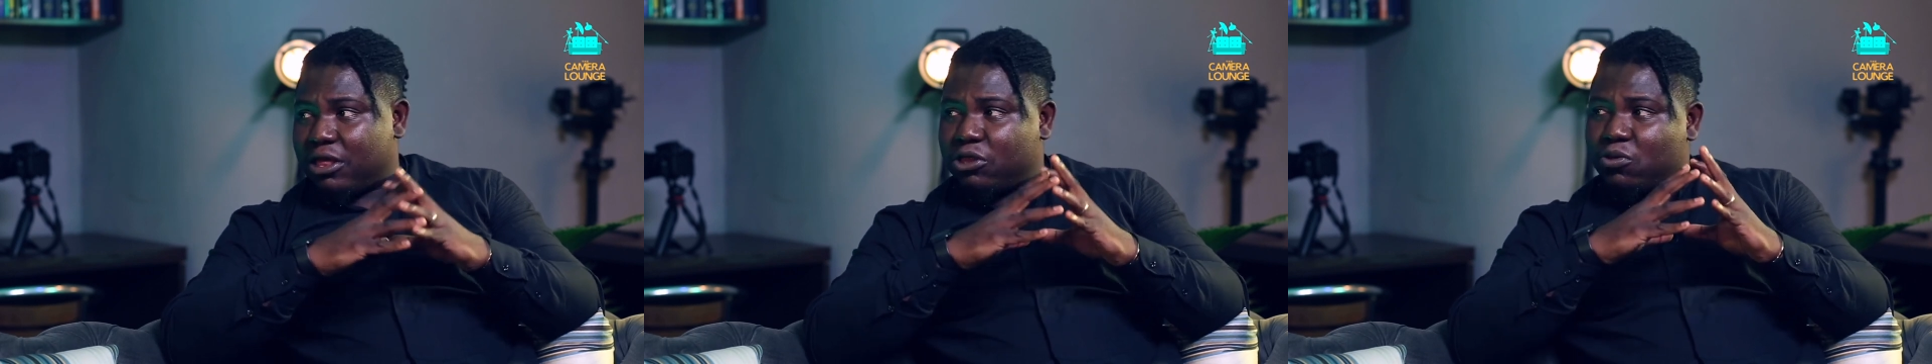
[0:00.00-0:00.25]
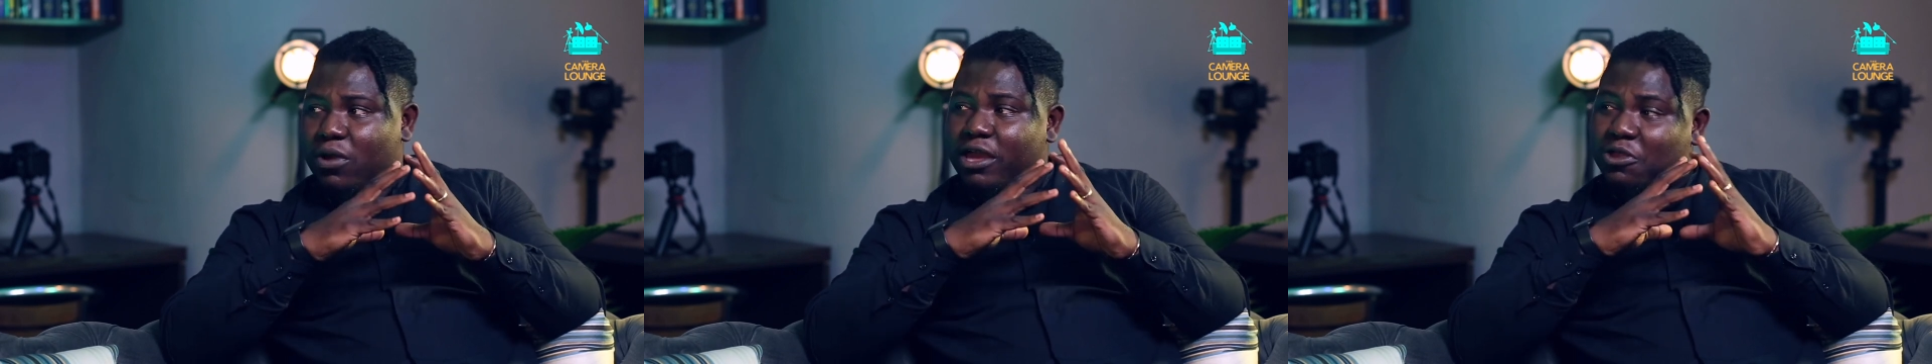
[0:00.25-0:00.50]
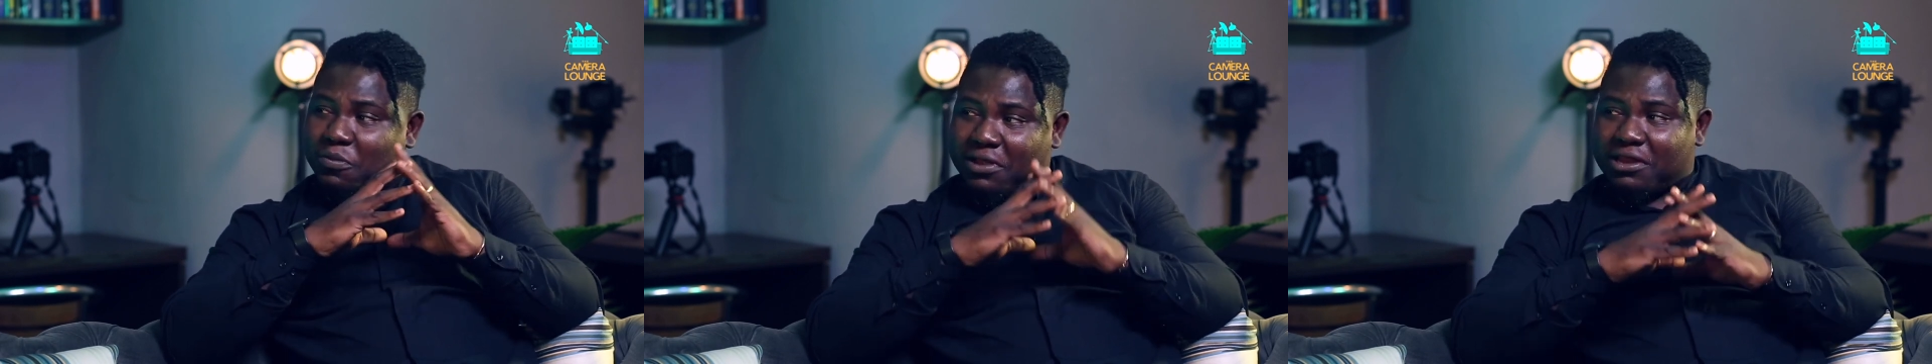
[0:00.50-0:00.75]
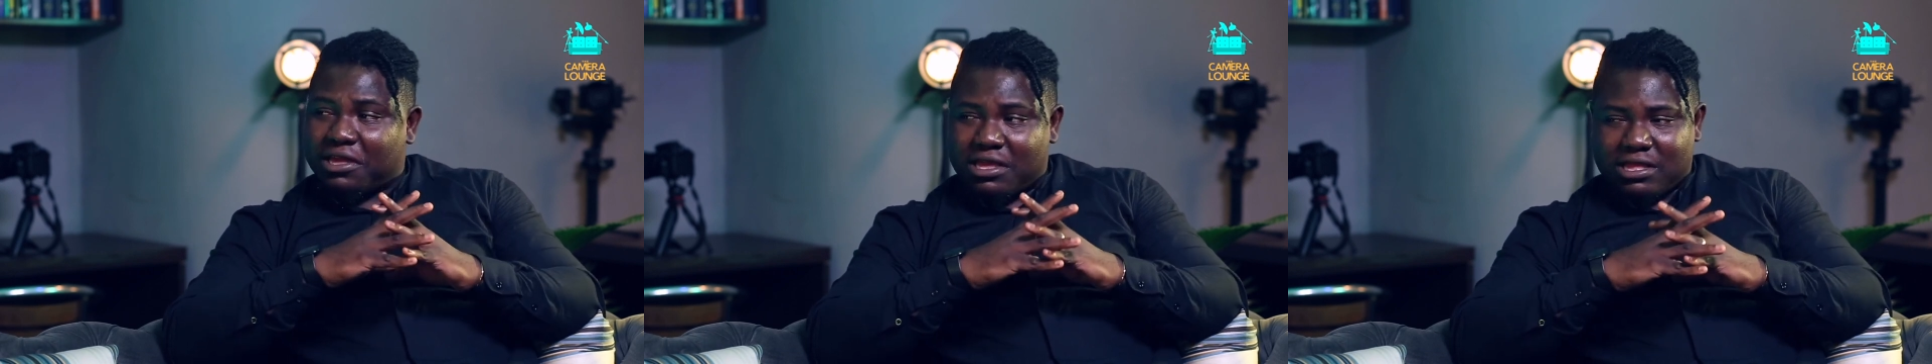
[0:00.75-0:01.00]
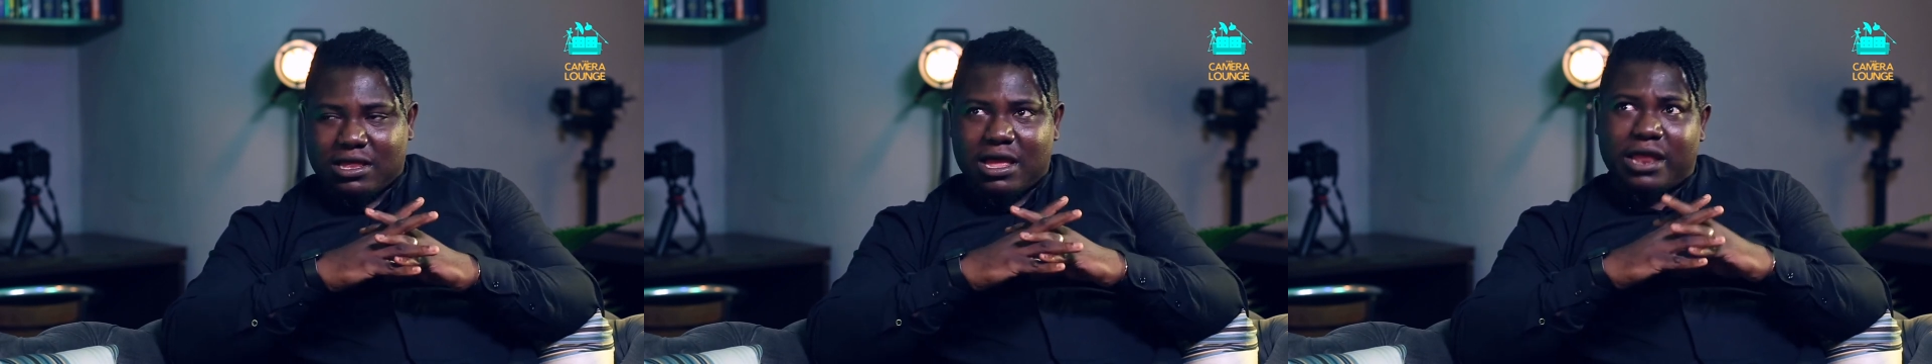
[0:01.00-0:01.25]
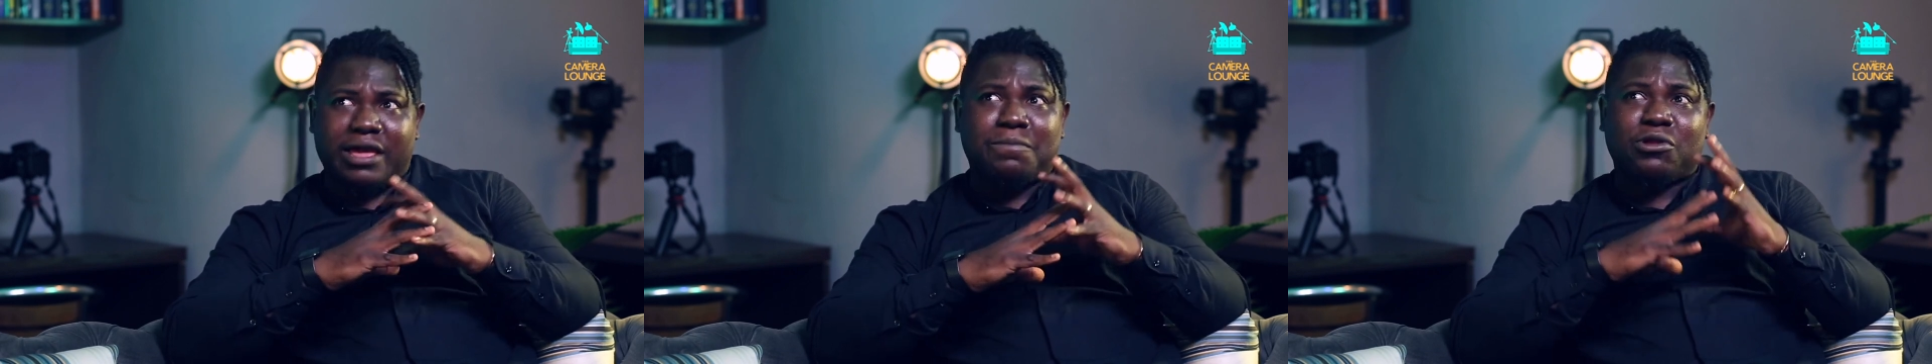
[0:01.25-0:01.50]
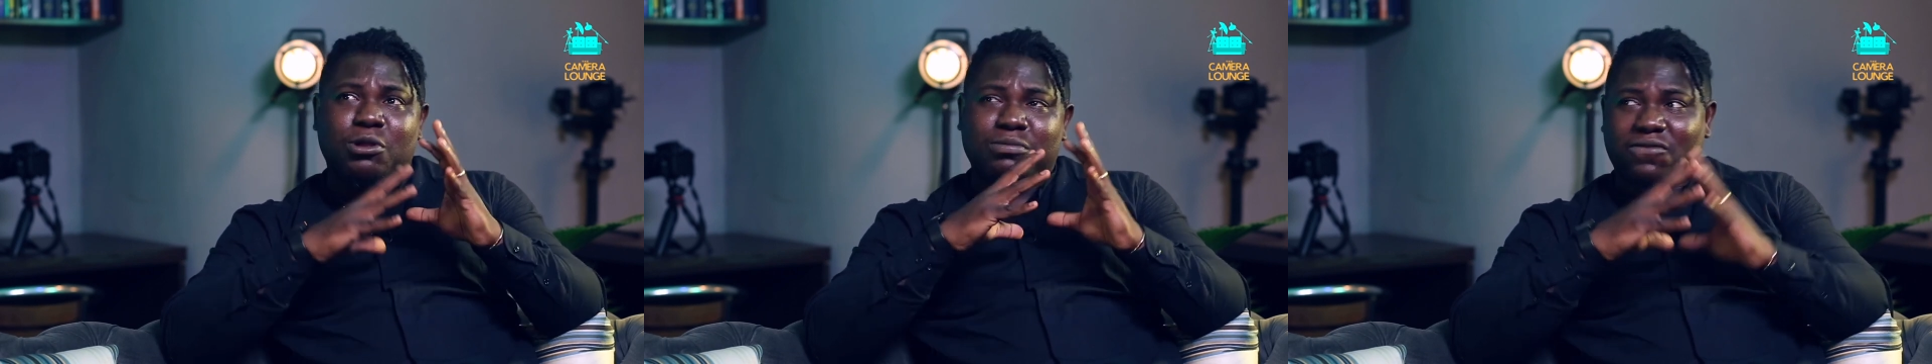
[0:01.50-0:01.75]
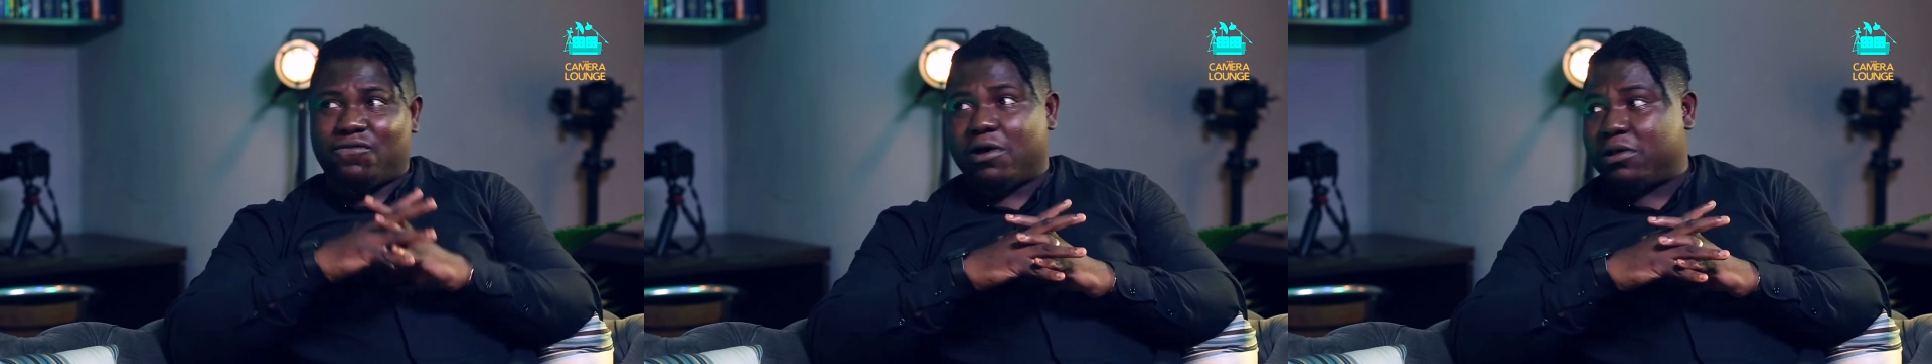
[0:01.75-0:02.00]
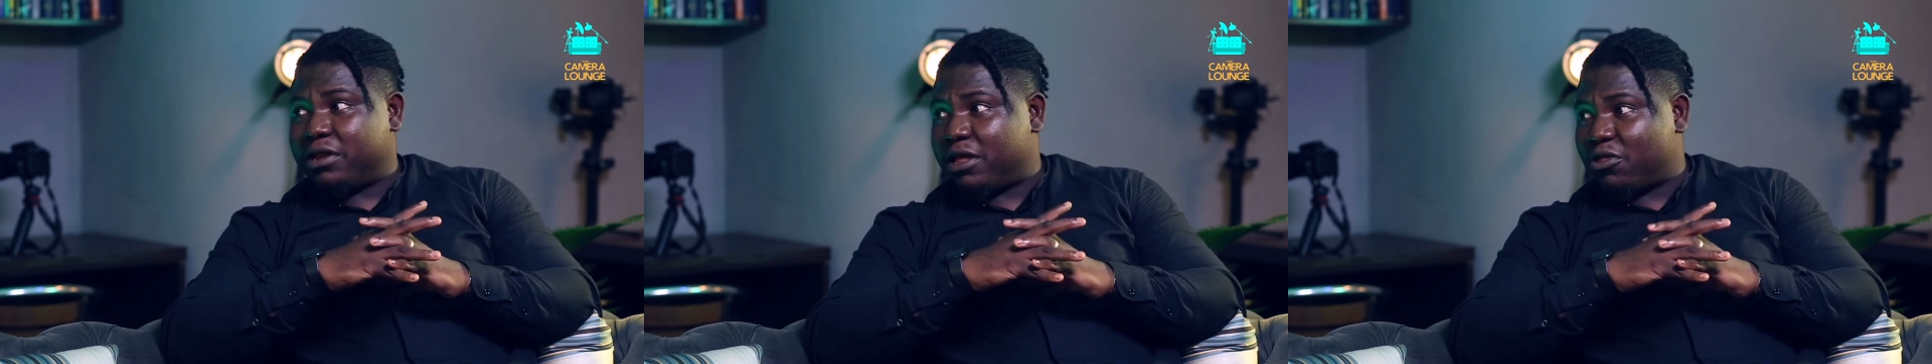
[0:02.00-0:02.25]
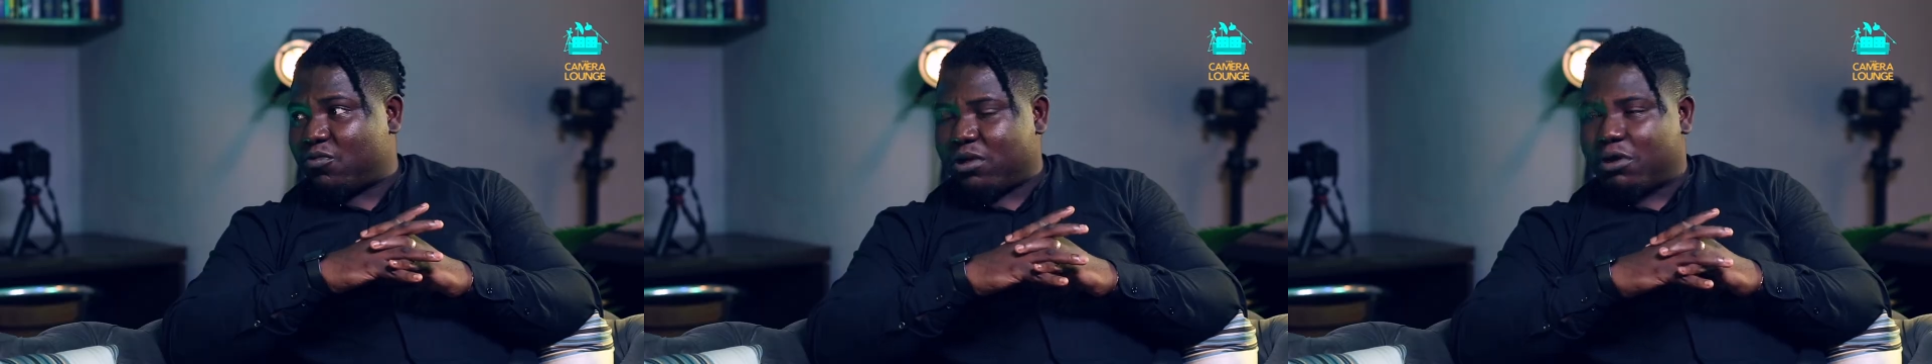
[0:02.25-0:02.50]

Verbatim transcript: So I used to play the guitar and I picked up the violin as